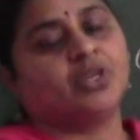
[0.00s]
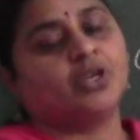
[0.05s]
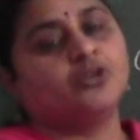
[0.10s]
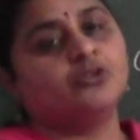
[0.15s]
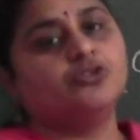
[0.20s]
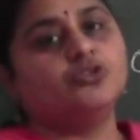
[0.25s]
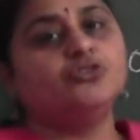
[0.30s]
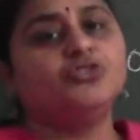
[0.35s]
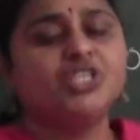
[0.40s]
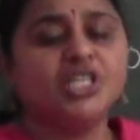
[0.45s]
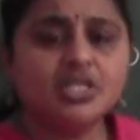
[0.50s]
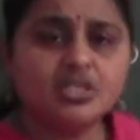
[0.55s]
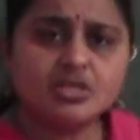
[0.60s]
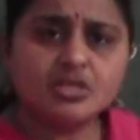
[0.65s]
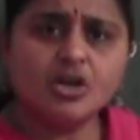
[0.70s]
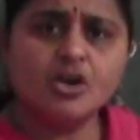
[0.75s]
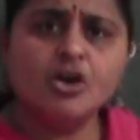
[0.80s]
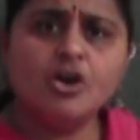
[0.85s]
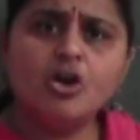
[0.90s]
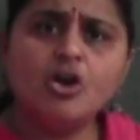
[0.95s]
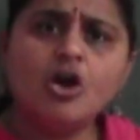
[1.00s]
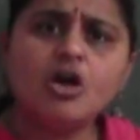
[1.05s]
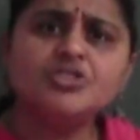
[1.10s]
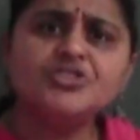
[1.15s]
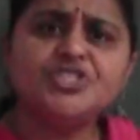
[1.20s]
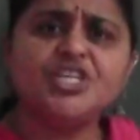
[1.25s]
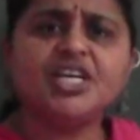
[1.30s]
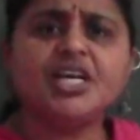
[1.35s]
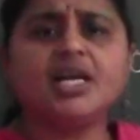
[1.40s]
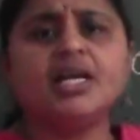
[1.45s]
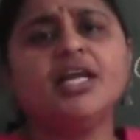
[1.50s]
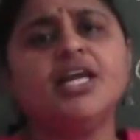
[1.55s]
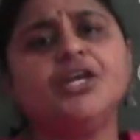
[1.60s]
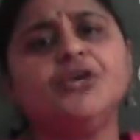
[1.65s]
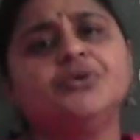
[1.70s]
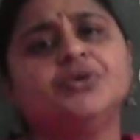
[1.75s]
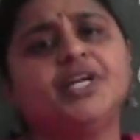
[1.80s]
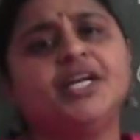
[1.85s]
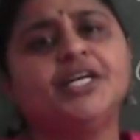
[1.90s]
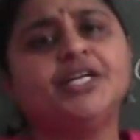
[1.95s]
So just logically
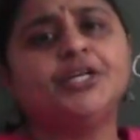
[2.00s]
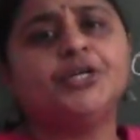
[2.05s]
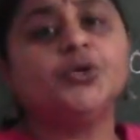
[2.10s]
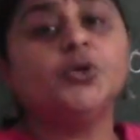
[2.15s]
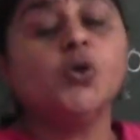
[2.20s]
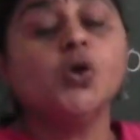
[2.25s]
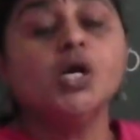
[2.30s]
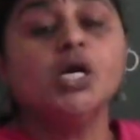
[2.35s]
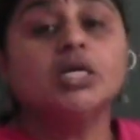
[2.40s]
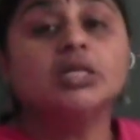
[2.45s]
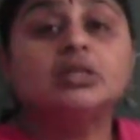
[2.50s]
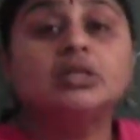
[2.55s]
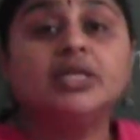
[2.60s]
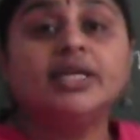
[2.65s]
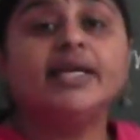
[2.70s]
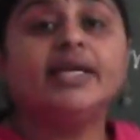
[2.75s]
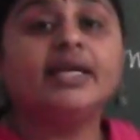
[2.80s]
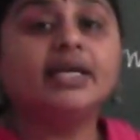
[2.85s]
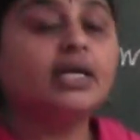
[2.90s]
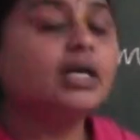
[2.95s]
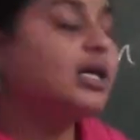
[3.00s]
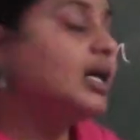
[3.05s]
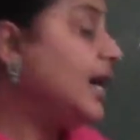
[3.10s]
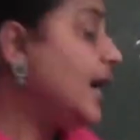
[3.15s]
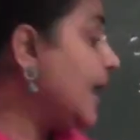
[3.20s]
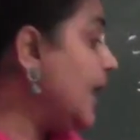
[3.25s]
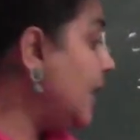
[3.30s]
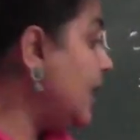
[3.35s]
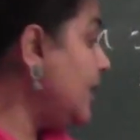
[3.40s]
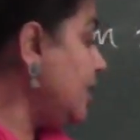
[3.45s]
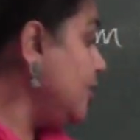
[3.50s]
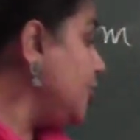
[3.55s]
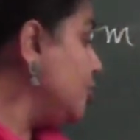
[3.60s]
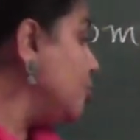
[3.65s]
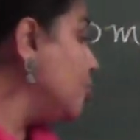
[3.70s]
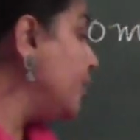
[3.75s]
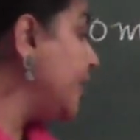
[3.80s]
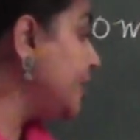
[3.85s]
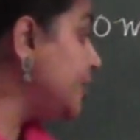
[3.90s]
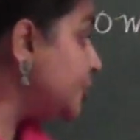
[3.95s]
you need to think, and you
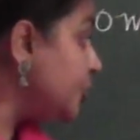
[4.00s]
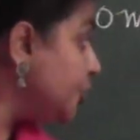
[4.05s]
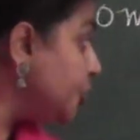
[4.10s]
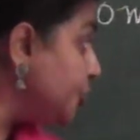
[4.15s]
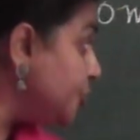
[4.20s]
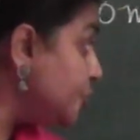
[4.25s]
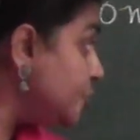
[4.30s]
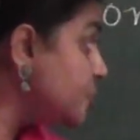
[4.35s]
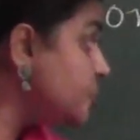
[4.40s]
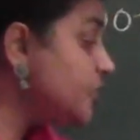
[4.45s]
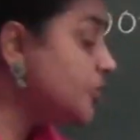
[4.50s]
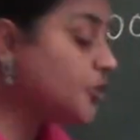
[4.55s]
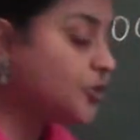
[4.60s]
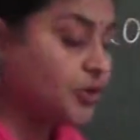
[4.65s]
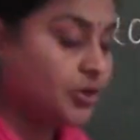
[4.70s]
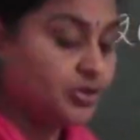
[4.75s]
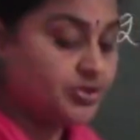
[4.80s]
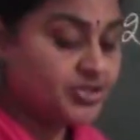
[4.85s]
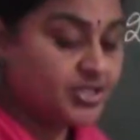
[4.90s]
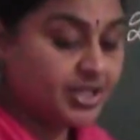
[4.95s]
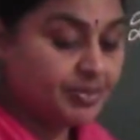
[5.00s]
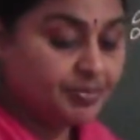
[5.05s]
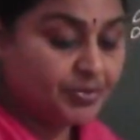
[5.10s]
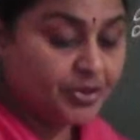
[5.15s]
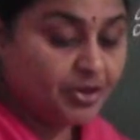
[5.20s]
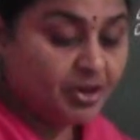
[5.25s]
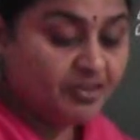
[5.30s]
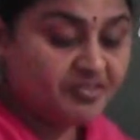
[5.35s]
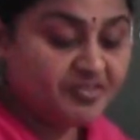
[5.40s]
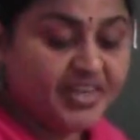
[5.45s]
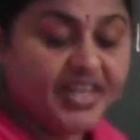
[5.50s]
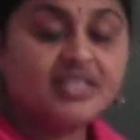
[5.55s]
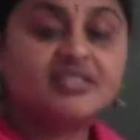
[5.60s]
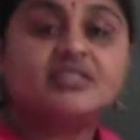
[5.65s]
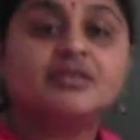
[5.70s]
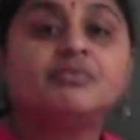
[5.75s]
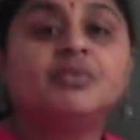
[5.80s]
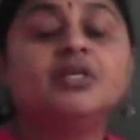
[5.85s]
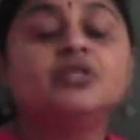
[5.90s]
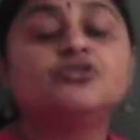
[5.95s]
are going to use the concept of
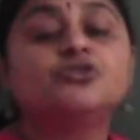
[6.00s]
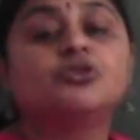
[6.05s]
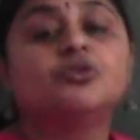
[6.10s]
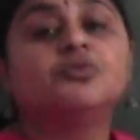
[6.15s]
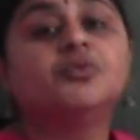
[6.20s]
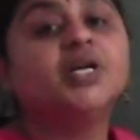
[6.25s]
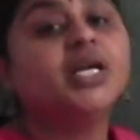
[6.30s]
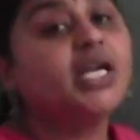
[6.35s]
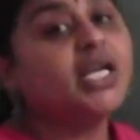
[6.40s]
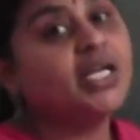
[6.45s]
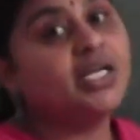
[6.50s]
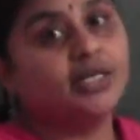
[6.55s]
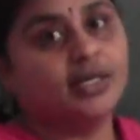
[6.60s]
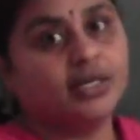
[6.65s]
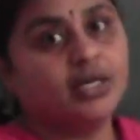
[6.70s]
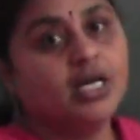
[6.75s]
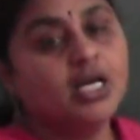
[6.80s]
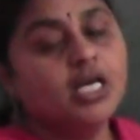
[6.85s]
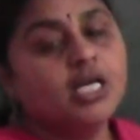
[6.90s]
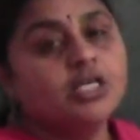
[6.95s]
decimals over here.